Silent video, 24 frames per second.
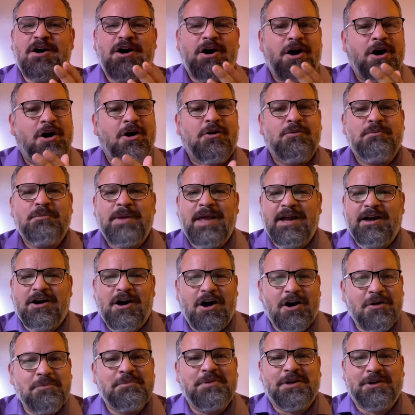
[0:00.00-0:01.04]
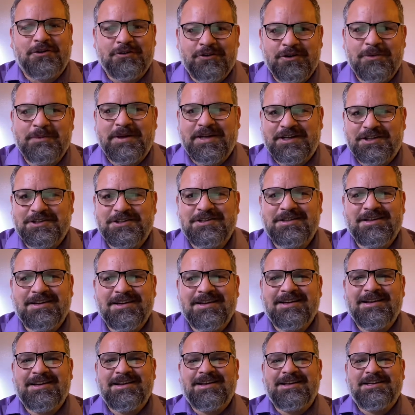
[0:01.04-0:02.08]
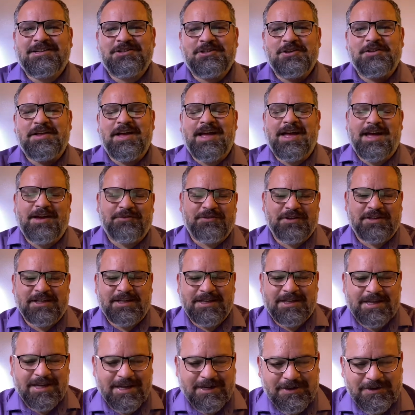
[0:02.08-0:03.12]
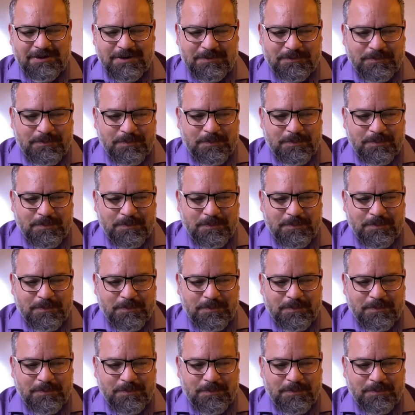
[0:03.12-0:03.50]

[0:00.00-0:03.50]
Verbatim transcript: all make our pilgrimage to the heavenly kingdom.